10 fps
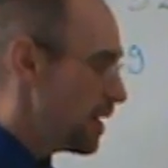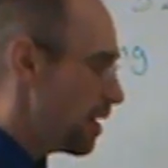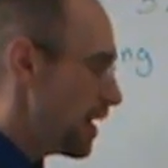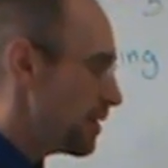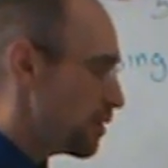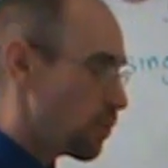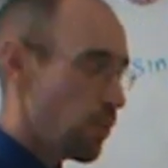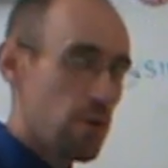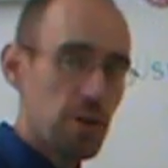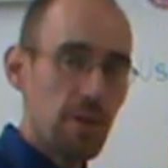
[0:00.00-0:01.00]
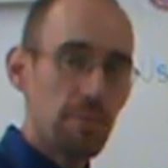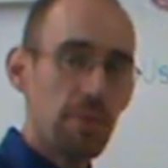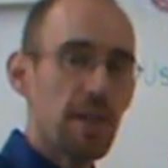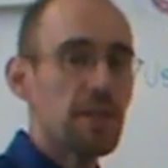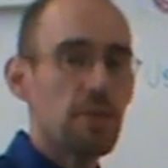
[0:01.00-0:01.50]
all right, the quotient
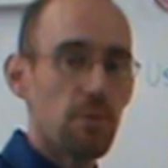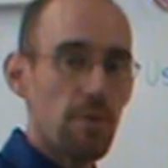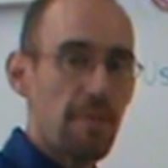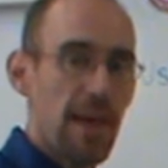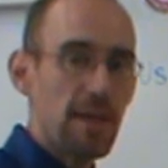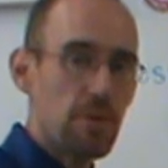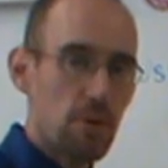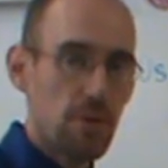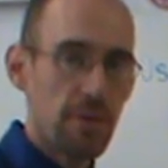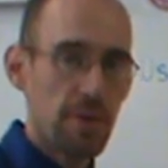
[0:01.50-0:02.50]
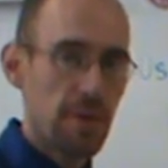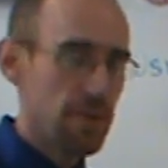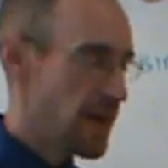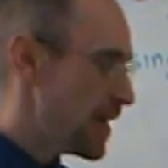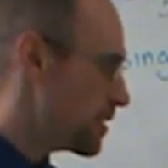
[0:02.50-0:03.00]
plus the remainder over the
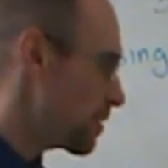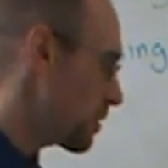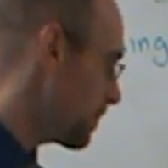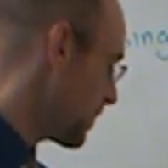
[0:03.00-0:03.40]
divisor,